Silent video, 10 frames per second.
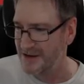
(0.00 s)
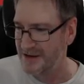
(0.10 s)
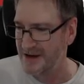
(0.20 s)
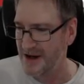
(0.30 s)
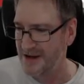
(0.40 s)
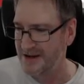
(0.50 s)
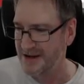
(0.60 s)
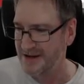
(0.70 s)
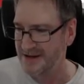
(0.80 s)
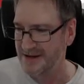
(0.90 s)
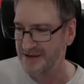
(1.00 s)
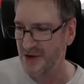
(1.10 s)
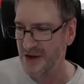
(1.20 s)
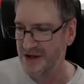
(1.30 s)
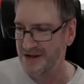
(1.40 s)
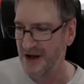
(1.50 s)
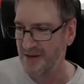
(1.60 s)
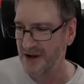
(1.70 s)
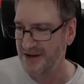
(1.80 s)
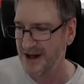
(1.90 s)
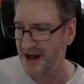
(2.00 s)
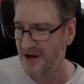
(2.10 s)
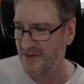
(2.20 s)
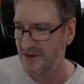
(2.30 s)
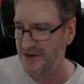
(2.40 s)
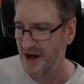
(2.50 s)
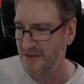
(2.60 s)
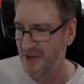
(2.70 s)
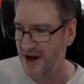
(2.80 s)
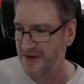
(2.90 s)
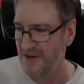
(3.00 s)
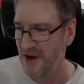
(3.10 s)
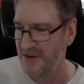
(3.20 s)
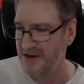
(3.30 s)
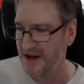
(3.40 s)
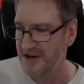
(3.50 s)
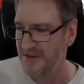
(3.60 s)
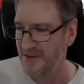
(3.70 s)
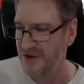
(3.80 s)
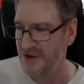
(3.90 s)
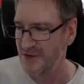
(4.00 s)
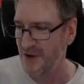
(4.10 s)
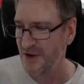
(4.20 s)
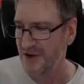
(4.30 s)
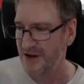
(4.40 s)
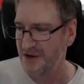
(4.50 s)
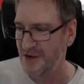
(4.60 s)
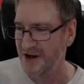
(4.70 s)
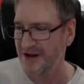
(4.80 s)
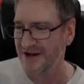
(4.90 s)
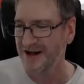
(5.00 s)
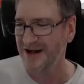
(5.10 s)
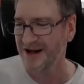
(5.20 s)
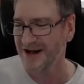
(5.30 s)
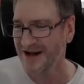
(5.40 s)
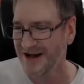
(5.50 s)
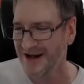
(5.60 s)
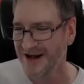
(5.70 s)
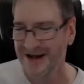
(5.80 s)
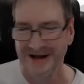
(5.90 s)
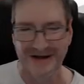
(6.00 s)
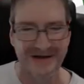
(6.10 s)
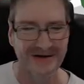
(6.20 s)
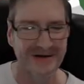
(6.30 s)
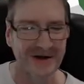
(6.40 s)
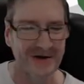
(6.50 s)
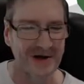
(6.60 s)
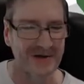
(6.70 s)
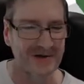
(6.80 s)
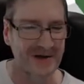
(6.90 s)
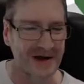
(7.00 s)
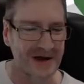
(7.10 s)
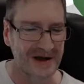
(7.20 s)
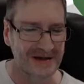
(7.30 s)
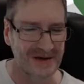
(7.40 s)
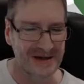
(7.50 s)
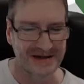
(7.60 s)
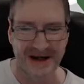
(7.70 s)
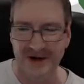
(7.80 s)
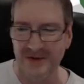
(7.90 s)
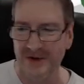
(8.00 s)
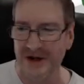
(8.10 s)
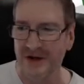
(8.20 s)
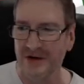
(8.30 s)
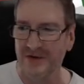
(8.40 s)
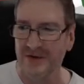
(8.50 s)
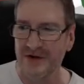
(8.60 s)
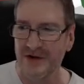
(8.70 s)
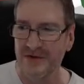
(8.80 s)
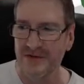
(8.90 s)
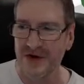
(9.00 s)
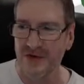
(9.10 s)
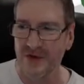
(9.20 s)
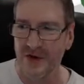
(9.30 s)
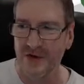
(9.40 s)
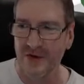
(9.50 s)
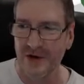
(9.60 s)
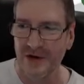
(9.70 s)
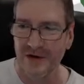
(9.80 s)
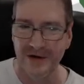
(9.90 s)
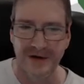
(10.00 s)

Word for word: Tuatara says, talking to Sniper Girl, saying on a full-time break at the moment, hunting for a new role, annoyingly. Oh no, I, it's always terrible when you got to look for a new new role.